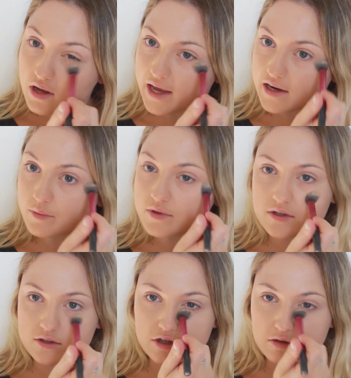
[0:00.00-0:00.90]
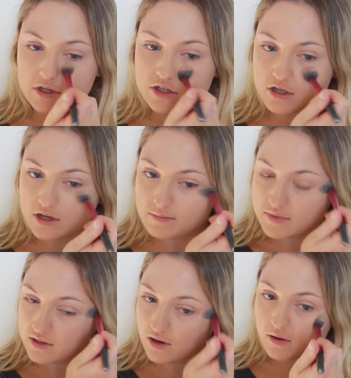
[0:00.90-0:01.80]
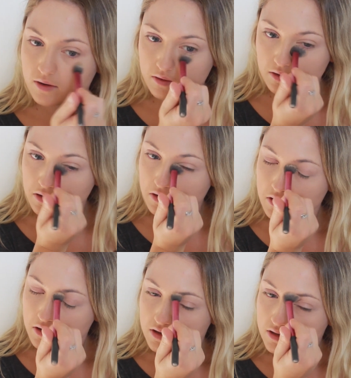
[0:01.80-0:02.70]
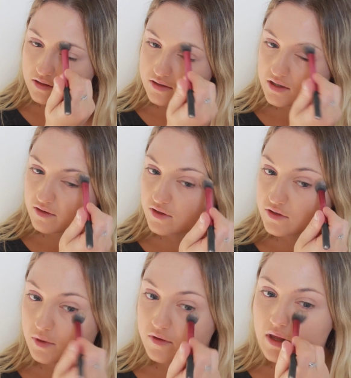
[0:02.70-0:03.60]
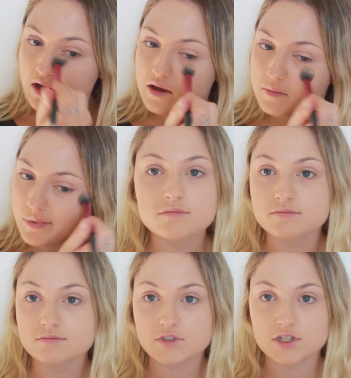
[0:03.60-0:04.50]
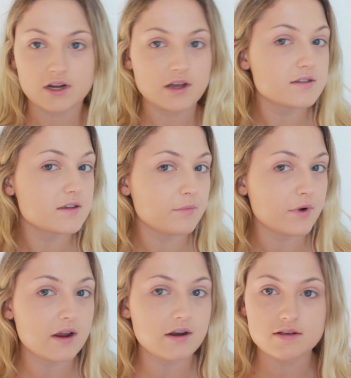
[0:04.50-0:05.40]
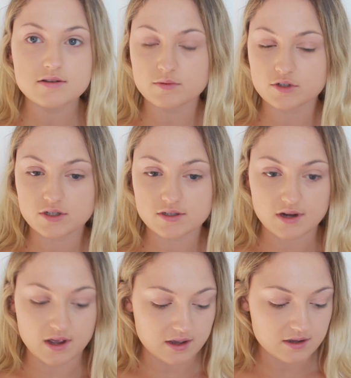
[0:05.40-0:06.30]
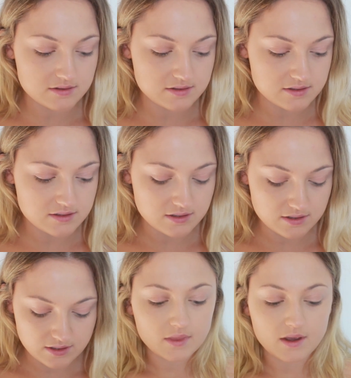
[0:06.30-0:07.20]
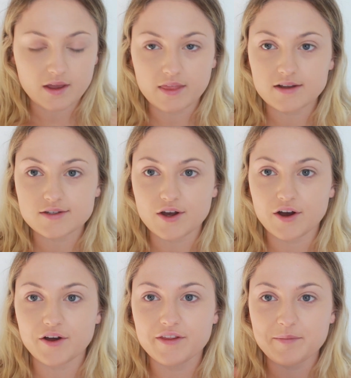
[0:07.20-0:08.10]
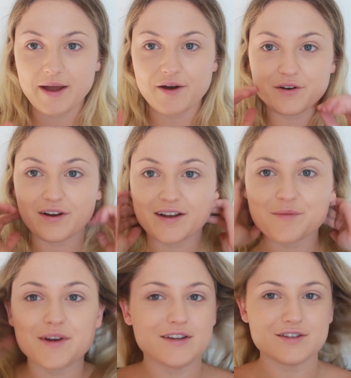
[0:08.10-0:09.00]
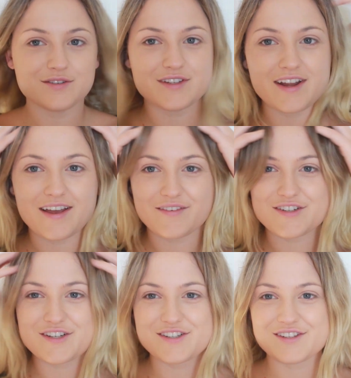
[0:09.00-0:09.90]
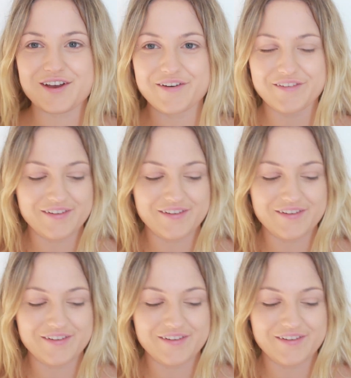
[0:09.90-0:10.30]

And it was extremely cheap, so let's see if it's worth the hype. Did add some brightness, which is nice, and that's all the powdering I'm gonna do today, which is so